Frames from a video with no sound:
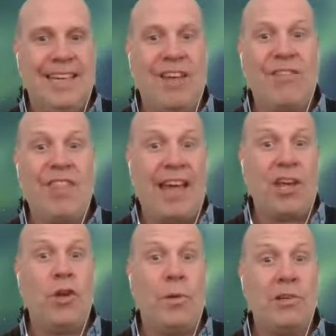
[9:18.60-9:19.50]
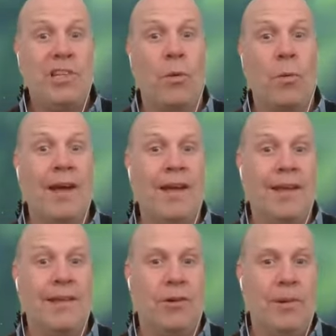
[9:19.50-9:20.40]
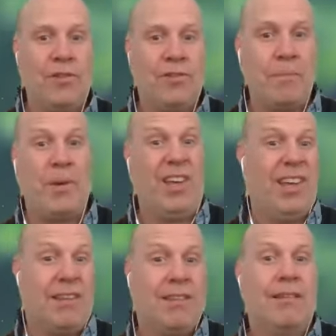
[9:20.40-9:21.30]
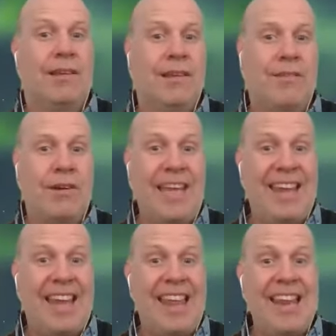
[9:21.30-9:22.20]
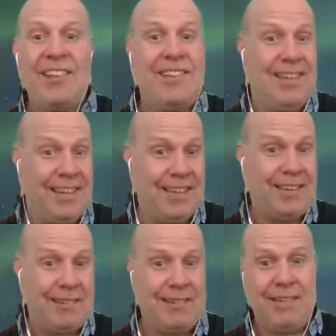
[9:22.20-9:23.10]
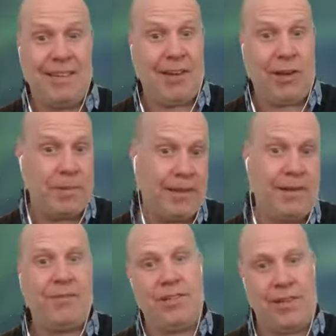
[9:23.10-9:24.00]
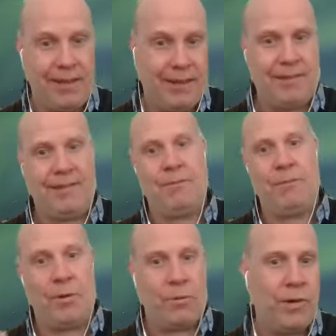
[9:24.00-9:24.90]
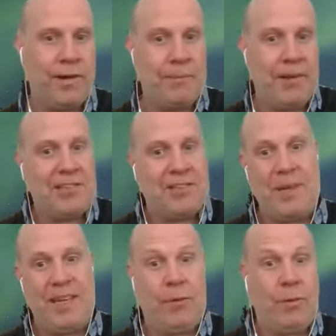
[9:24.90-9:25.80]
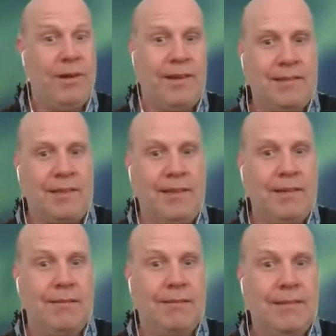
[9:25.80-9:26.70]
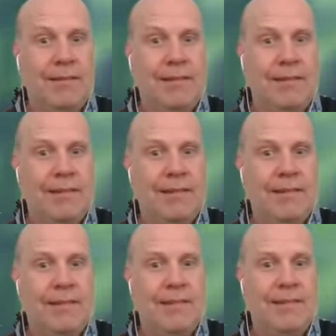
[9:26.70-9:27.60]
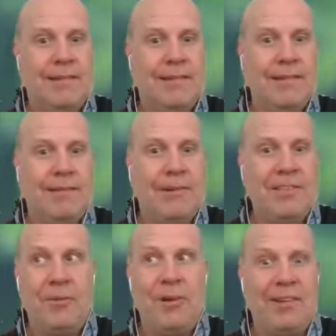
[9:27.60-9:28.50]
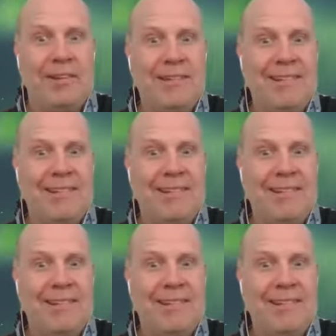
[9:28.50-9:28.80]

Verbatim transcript: given that curiosity away almost from birth, very mm-hmm. innocently through, you know, home life, education, world of work. By the time you hit work, it's like, oh, oh, where's it all gone?